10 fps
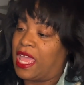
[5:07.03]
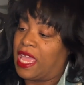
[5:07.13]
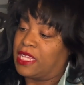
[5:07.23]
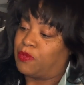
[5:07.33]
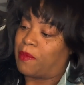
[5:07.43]

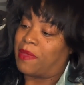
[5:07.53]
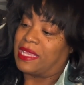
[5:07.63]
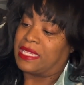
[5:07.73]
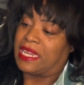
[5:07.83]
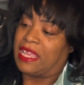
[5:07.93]
is what
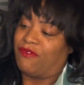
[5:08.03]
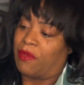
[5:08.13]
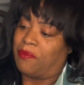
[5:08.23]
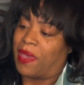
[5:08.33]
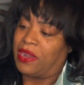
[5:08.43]
makes it
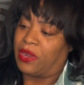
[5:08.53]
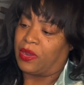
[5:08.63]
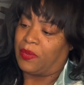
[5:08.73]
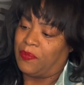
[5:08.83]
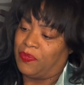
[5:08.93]
even
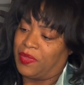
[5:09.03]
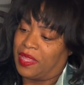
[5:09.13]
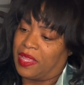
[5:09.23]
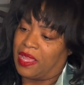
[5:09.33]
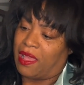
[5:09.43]
better.
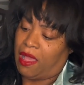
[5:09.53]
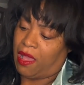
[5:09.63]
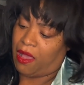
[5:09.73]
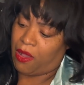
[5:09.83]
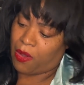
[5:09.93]

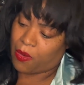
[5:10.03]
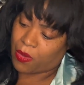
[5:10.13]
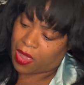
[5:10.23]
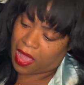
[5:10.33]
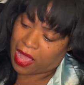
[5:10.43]
Oh
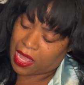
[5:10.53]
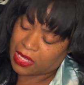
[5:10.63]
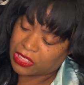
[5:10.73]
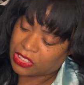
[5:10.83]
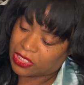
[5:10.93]

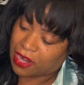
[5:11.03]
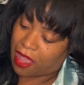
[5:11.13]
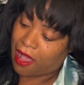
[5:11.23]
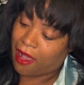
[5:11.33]
gosh.